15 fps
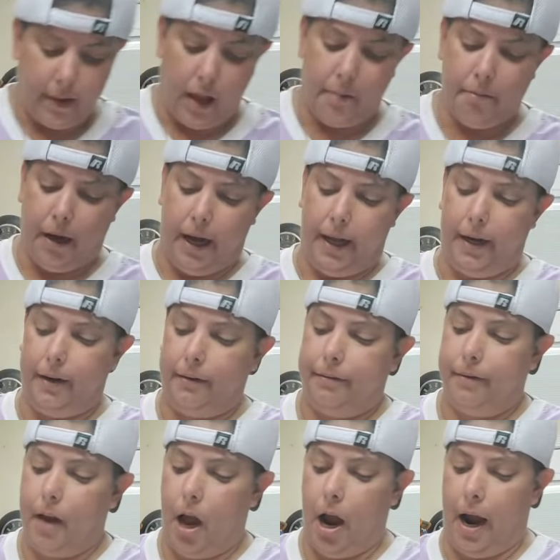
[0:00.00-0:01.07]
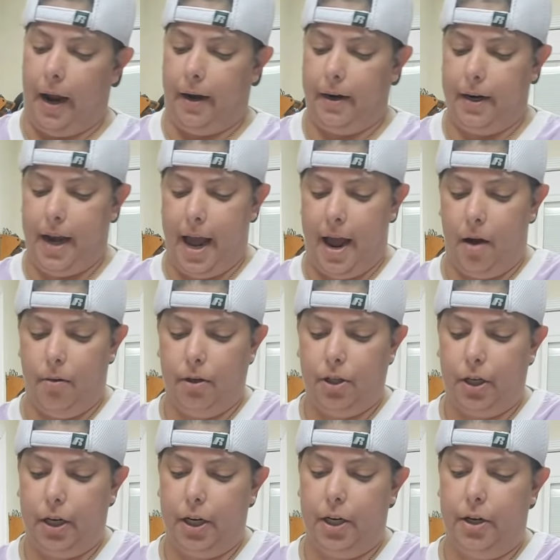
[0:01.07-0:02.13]
But, alright, now what
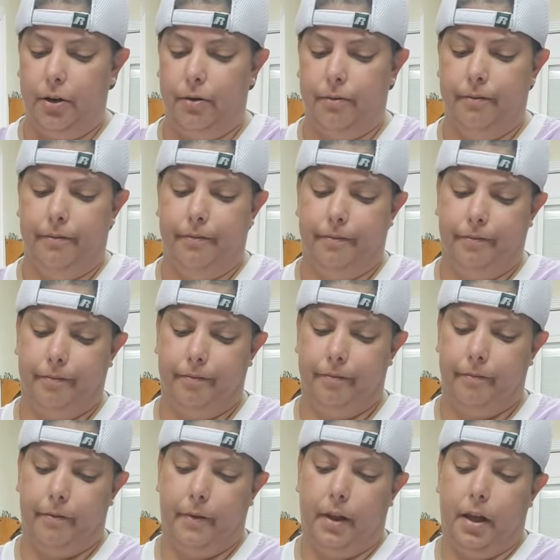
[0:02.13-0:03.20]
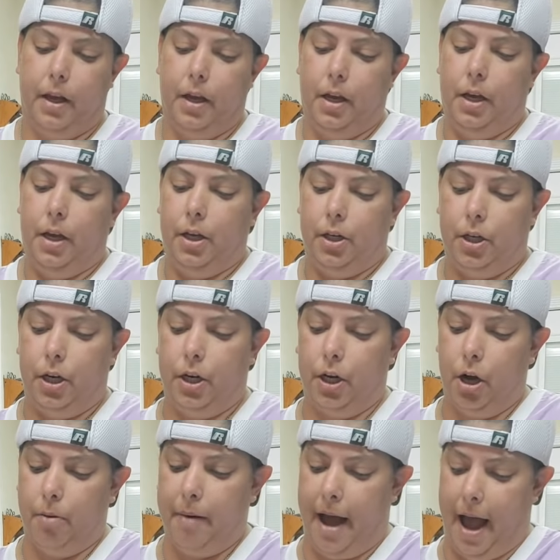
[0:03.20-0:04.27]
you're going to do, you're going to
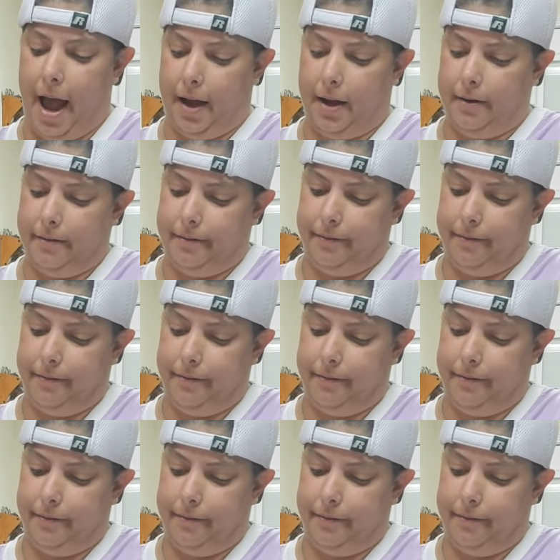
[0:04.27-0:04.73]
go back.